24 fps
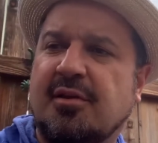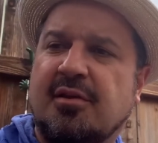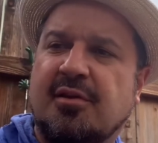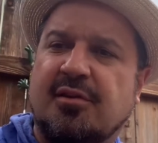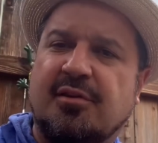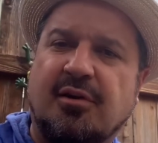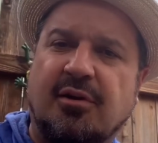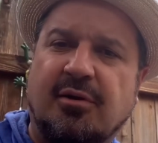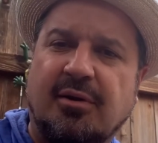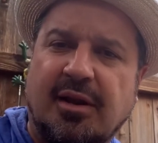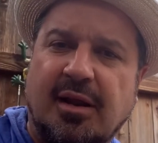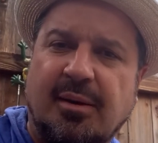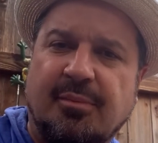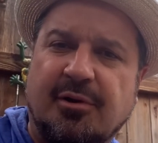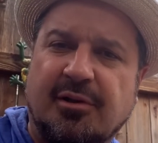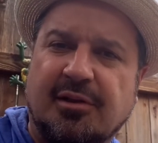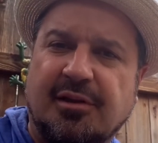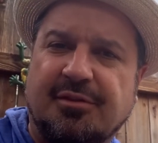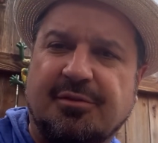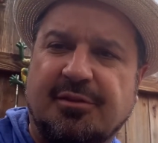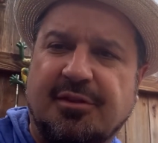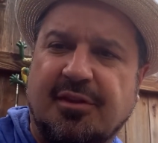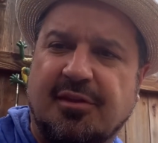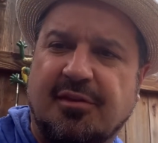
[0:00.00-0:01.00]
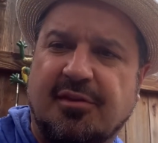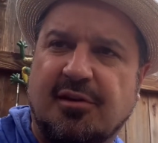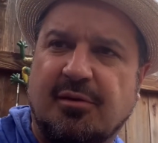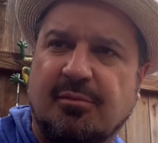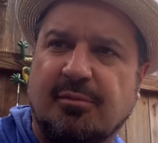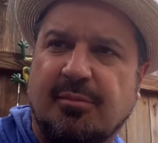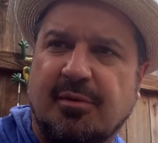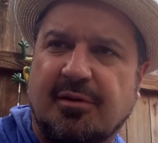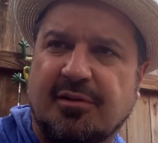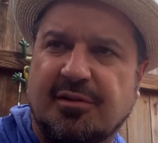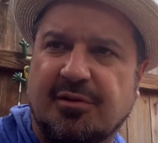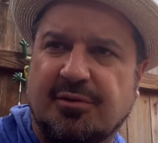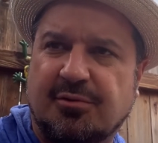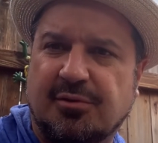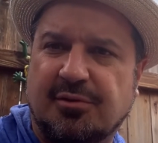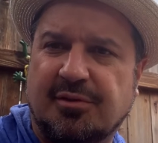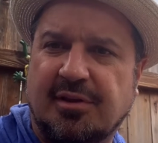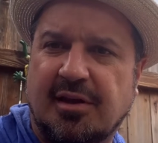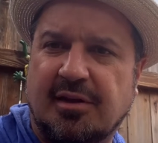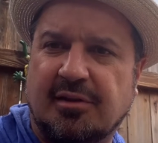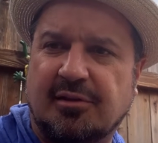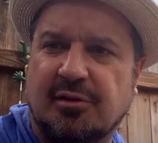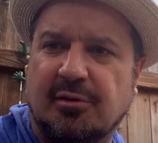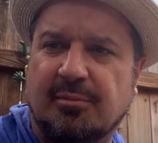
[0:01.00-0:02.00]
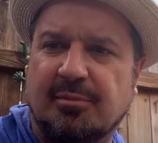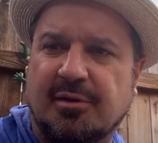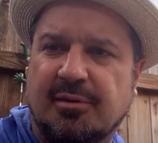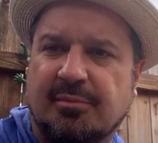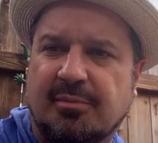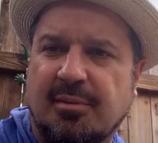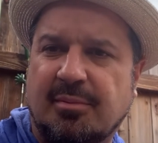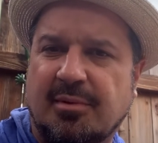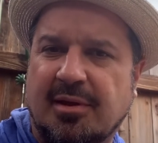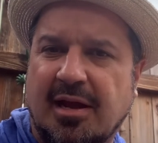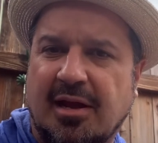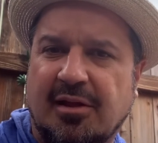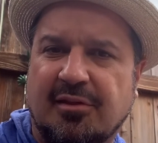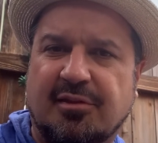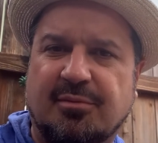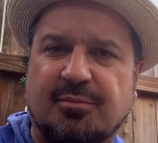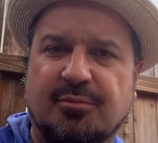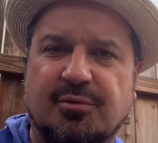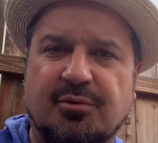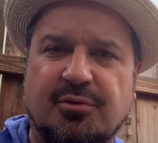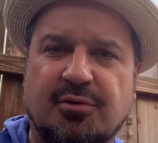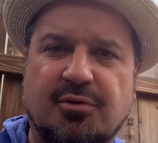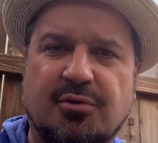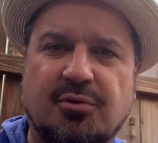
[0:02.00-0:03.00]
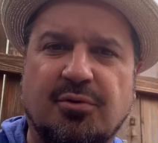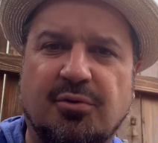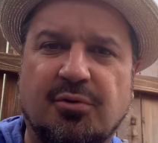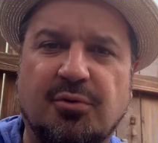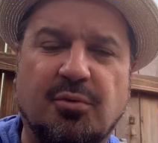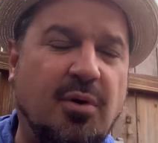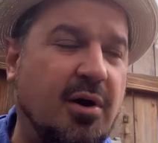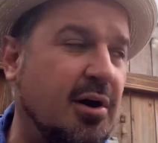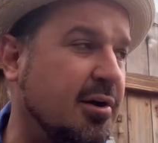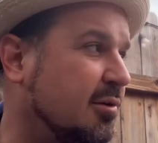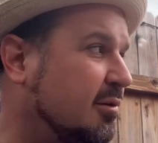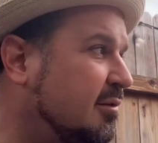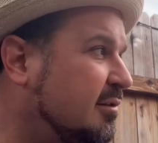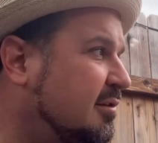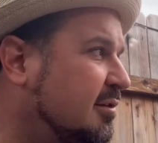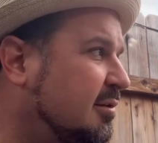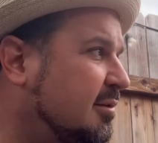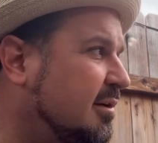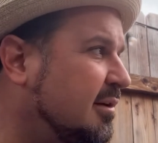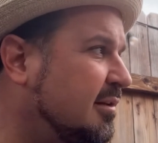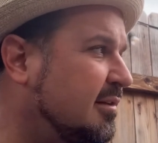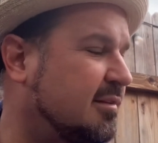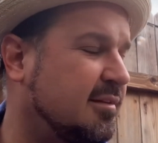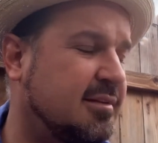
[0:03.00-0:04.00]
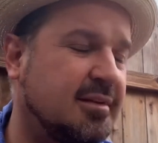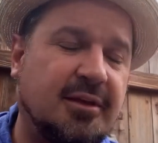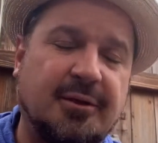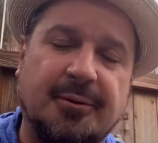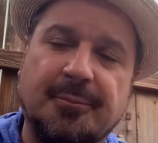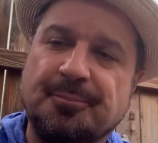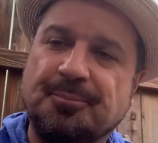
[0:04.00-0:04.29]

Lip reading: So all right, I'm gonna let this yerba mate cool down a little bit, maybe add some cold water to it,